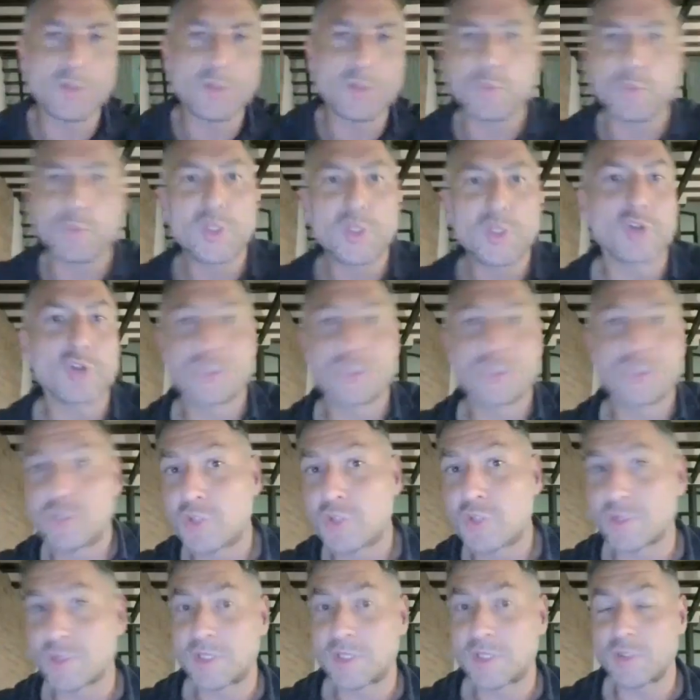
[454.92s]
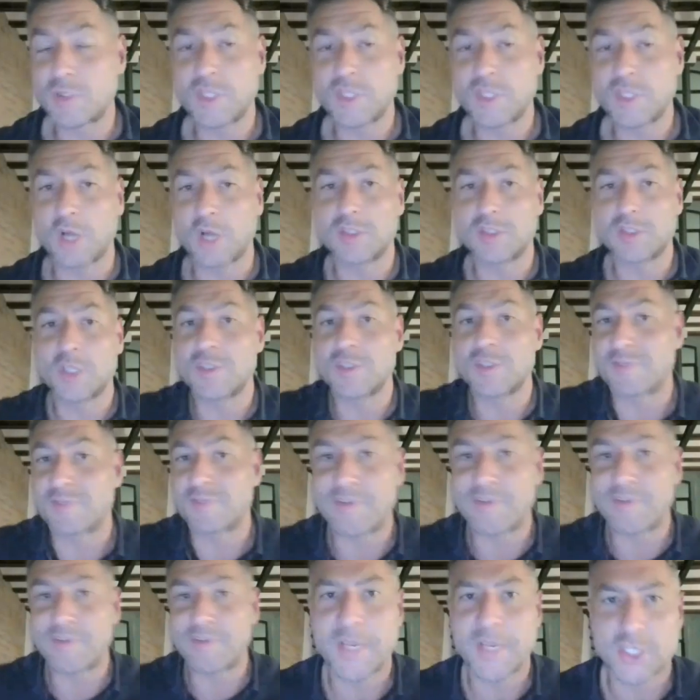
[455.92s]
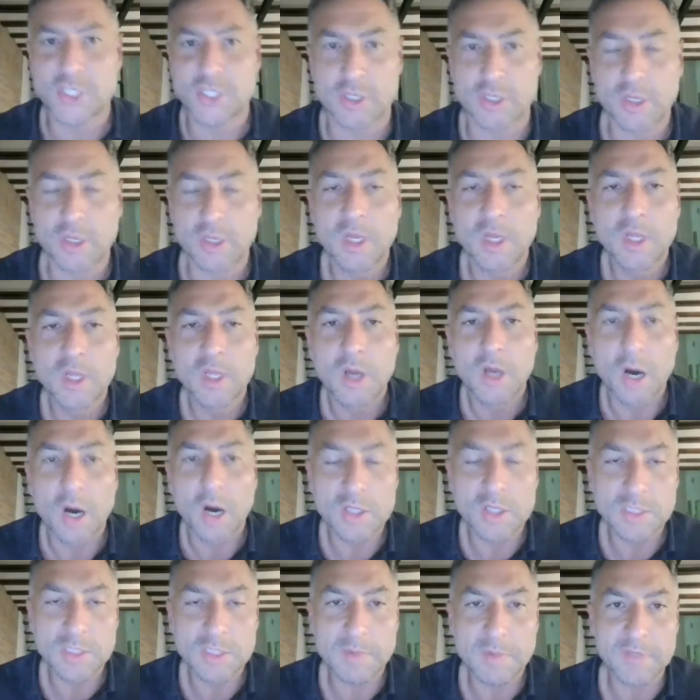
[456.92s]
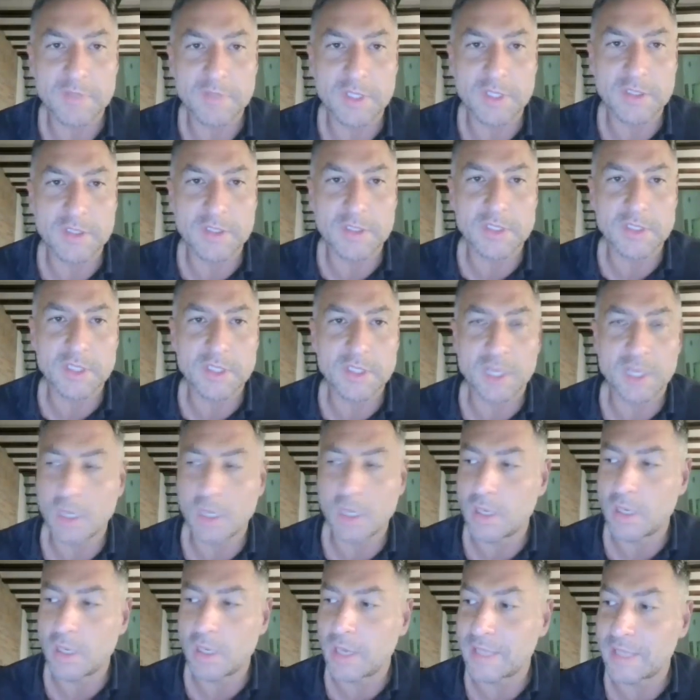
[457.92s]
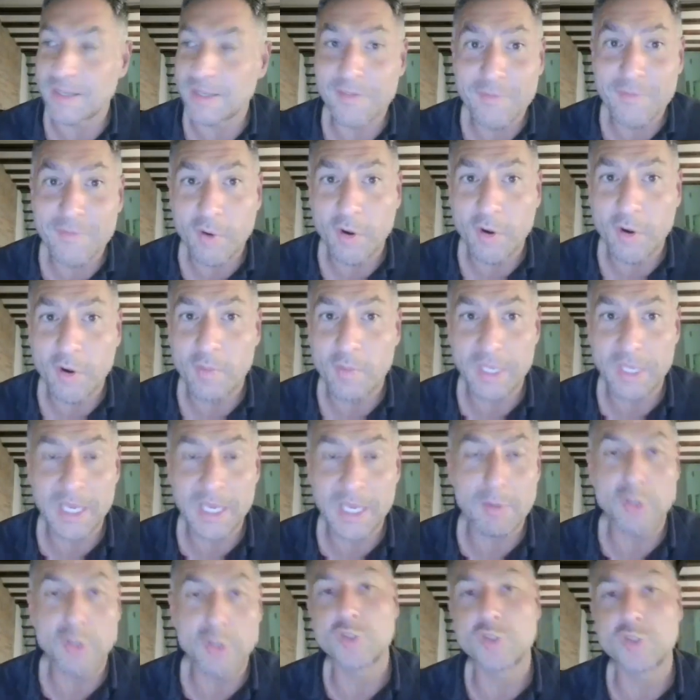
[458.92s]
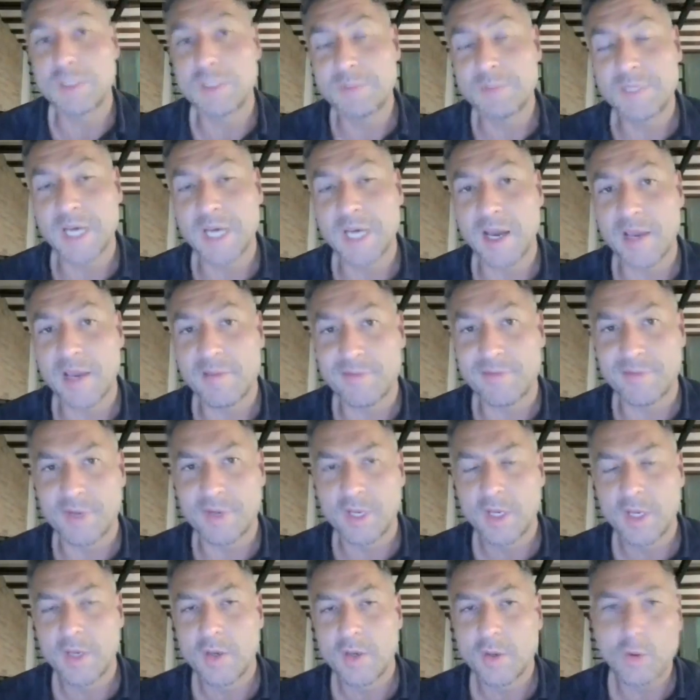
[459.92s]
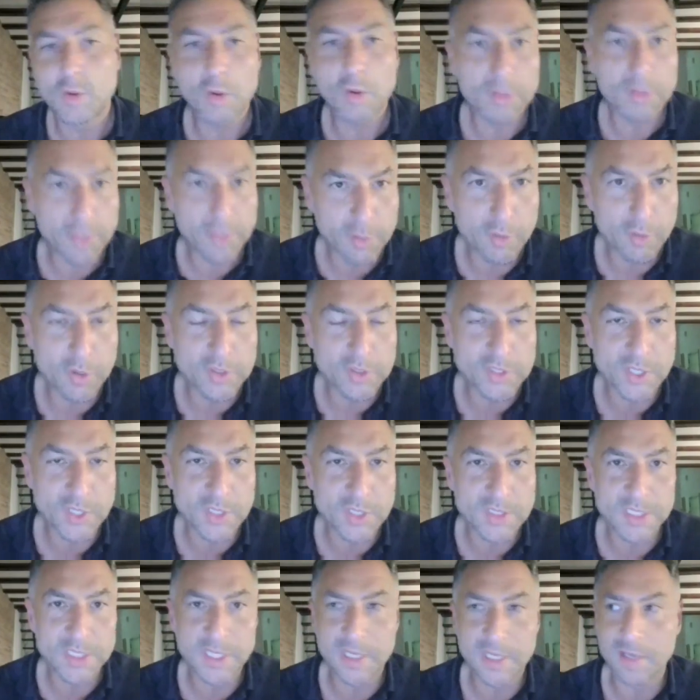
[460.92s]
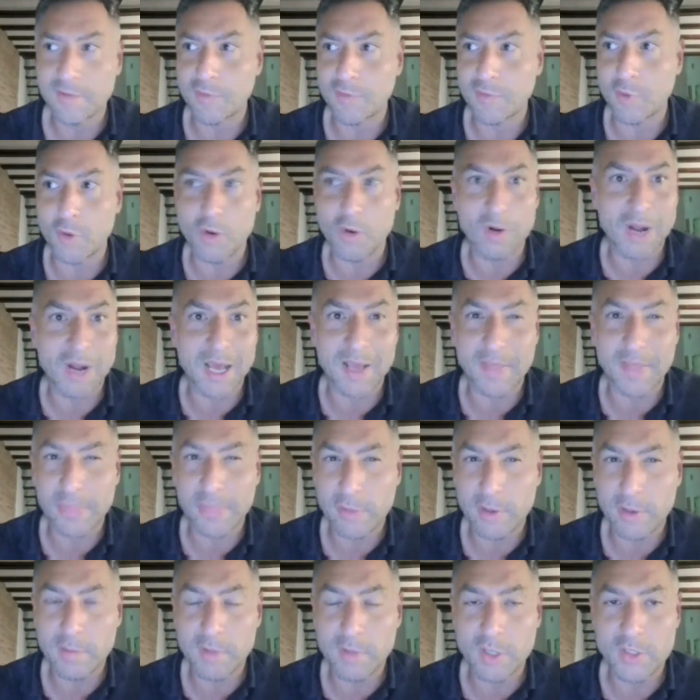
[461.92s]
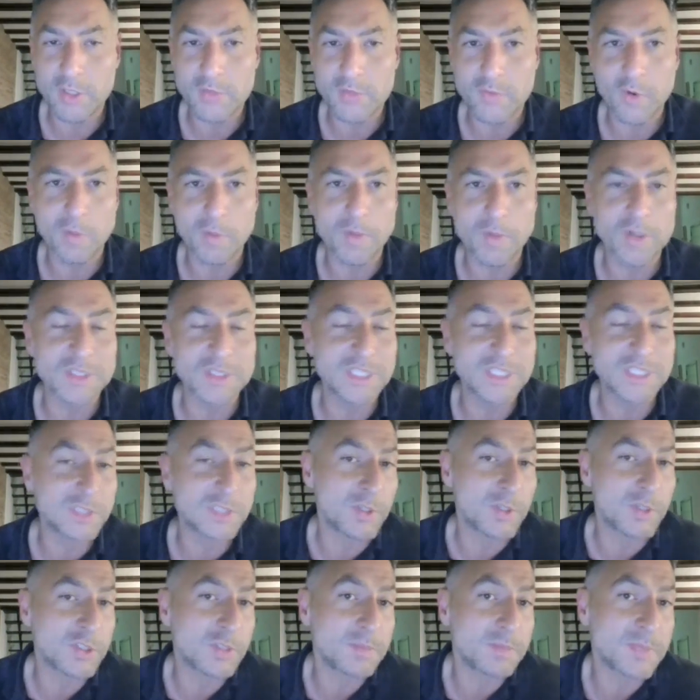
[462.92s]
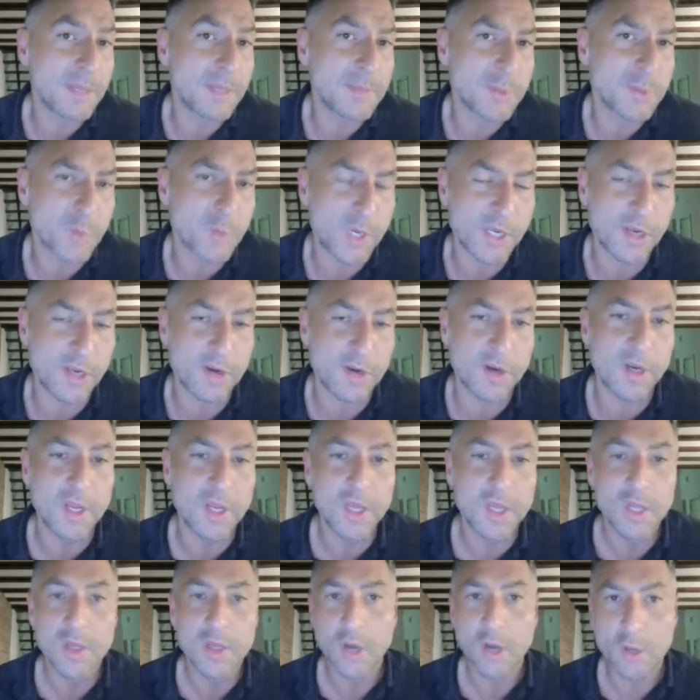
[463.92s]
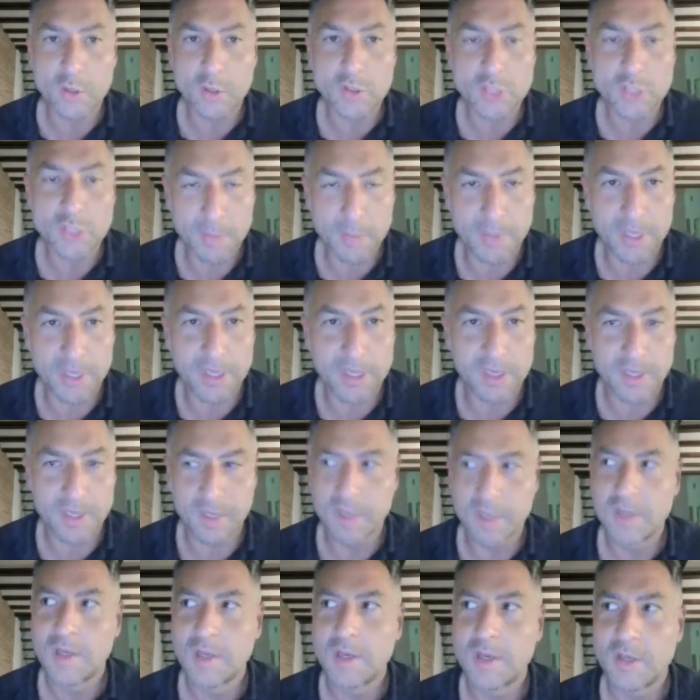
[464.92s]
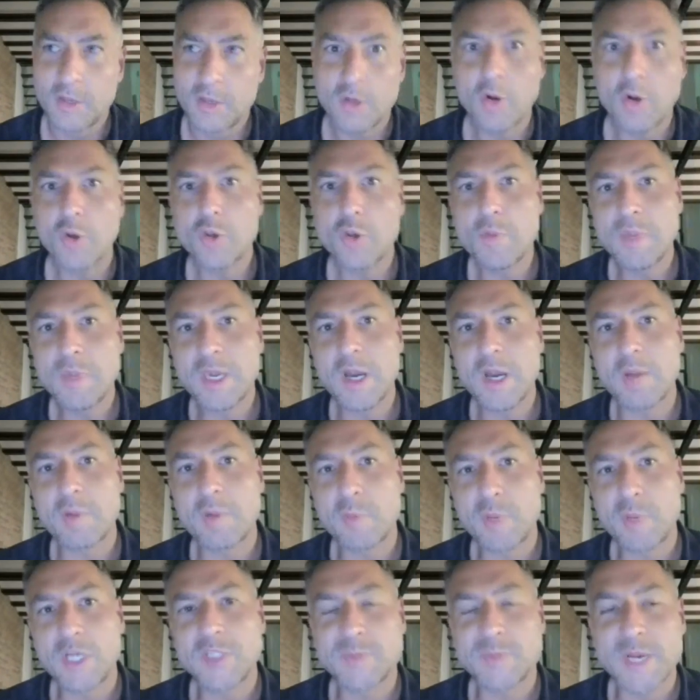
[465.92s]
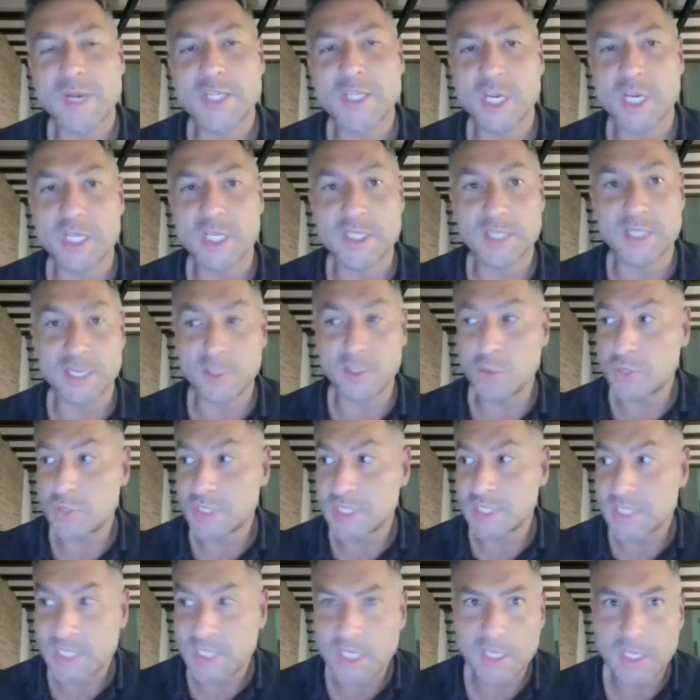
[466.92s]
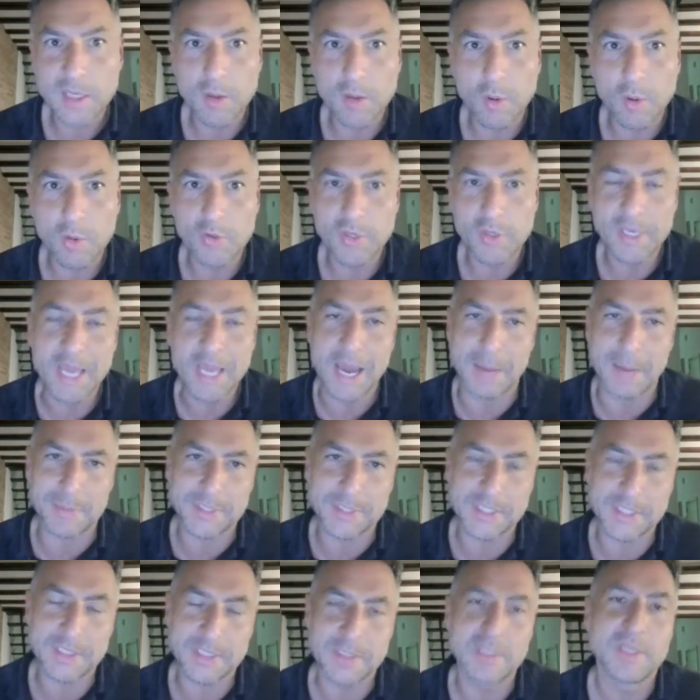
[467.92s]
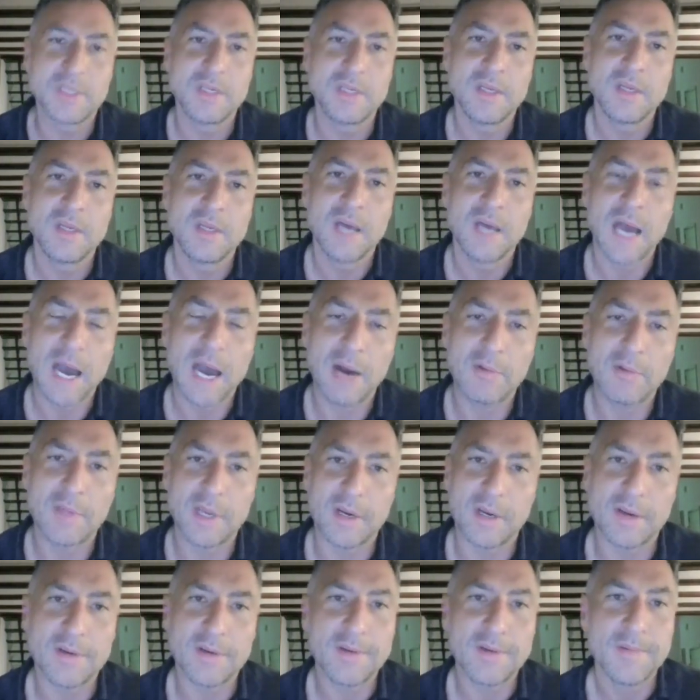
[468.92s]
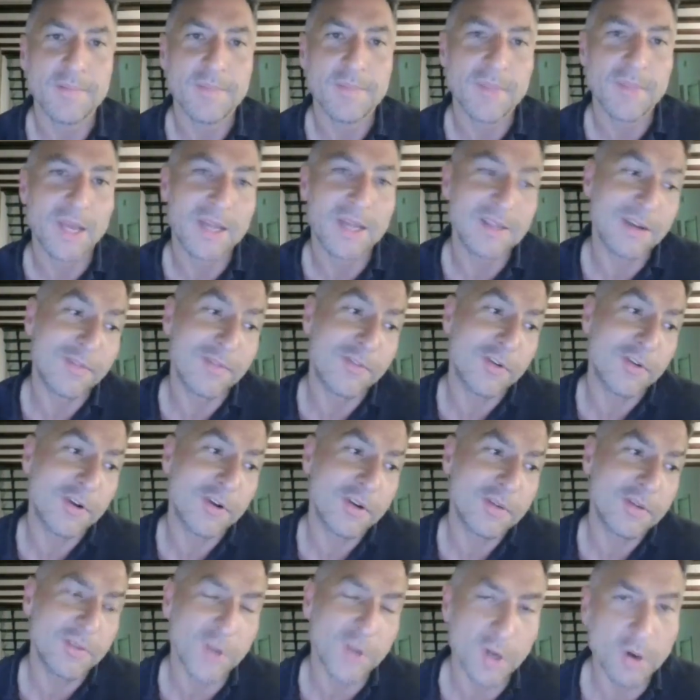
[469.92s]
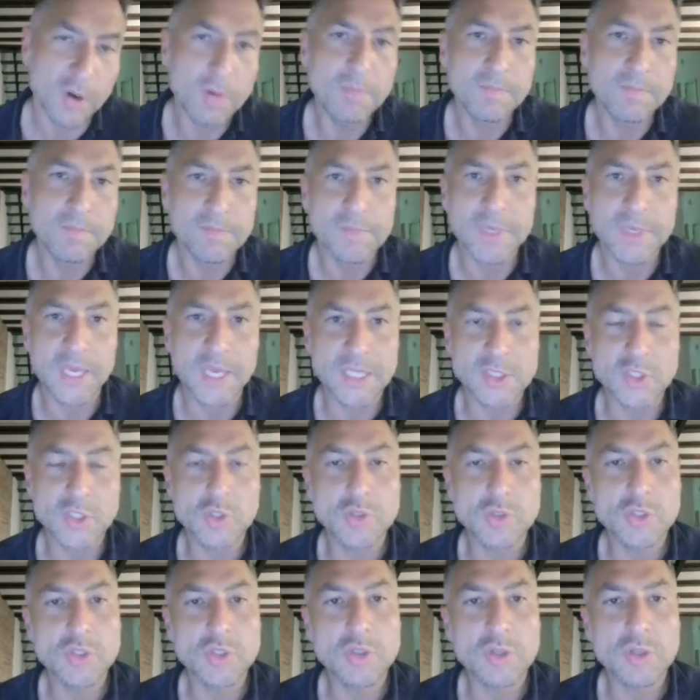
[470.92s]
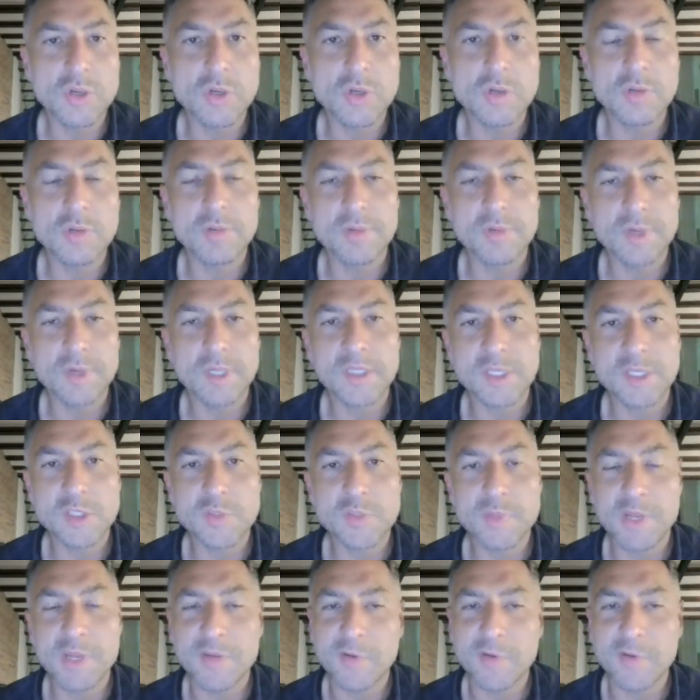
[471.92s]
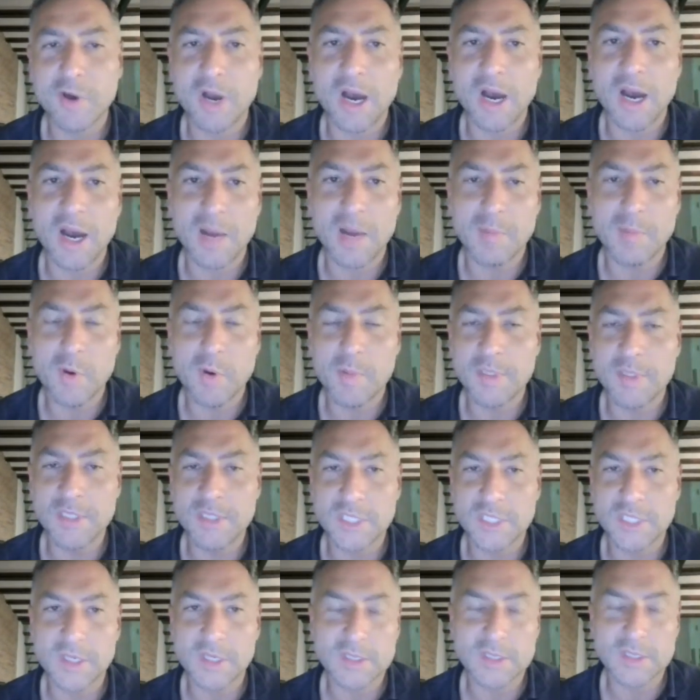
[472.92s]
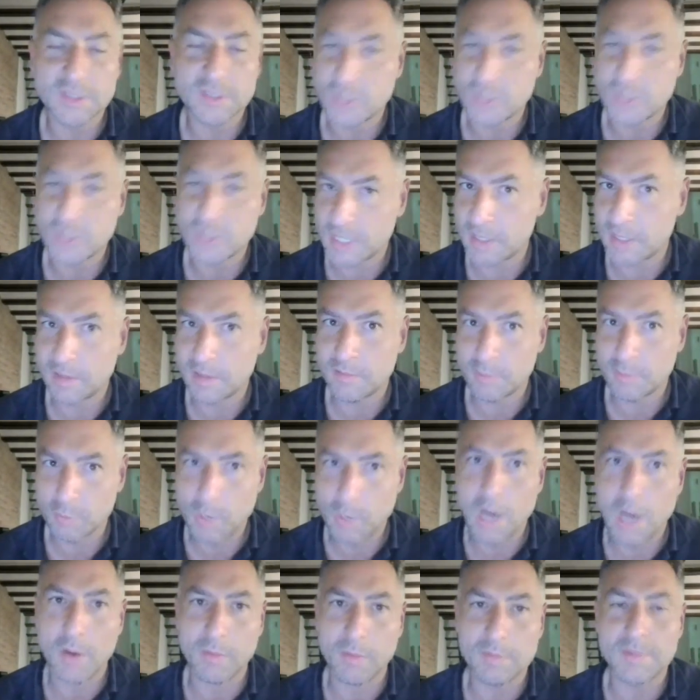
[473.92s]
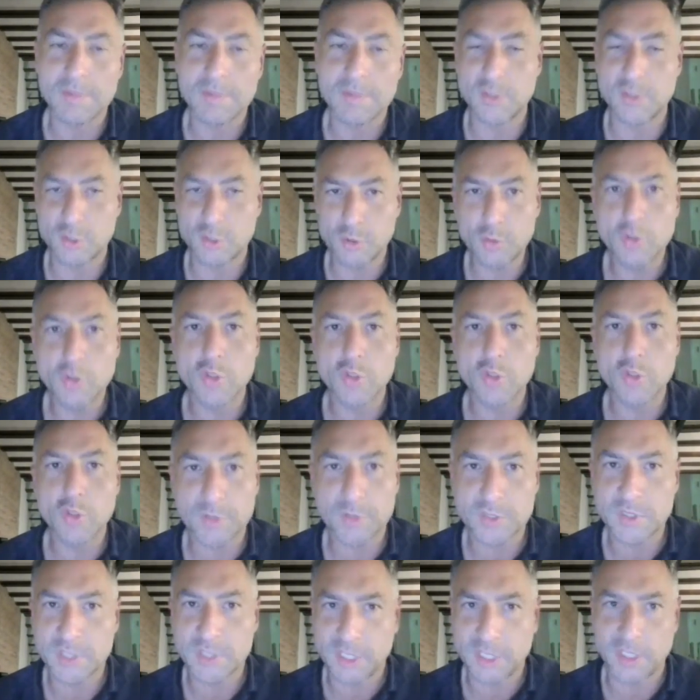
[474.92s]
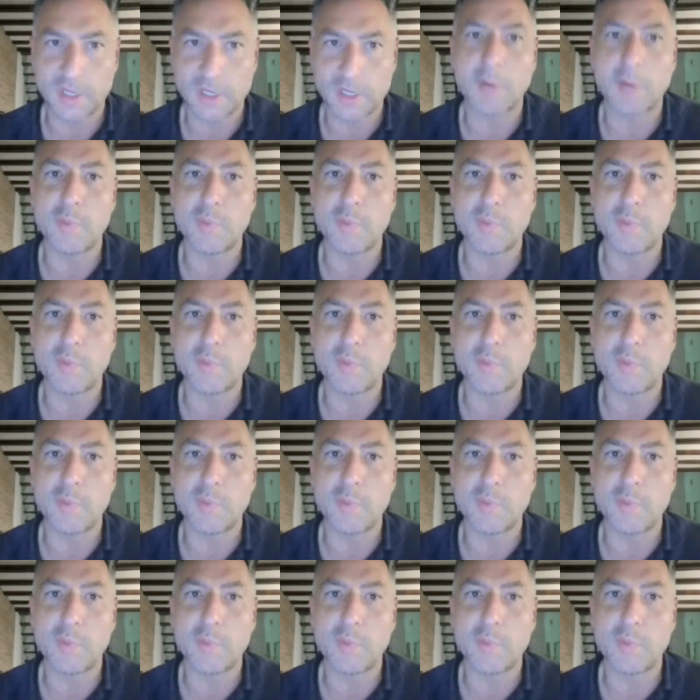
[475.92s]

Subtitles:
There is not tons of information on some of this, and therefore being able to deep dive, through consulting for 3 months, 4 months, 6 months, sometimes 1 year on a topic, you become a real specialist, and you see all the gaps out there, and therefore gets you to there's a bit of an aha moment here, and you say, wow, there is a huge opportunity here.